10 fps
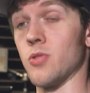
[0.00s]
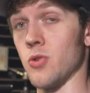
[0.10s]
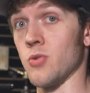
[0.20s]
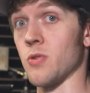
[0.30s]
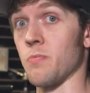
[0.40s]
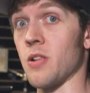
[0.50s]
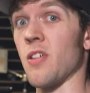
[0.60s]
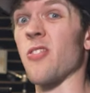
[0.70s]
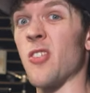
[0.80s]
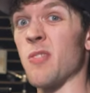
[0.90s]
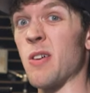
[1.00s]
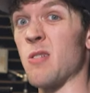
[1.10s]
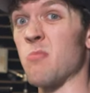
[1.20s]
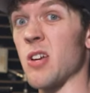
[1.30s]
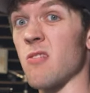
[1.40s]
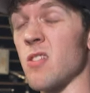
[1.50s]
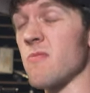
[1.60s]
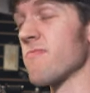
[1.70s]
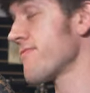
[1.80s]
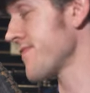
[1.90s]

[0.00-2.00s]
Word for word: dude, you're gonna pedal a 30 pound bike around?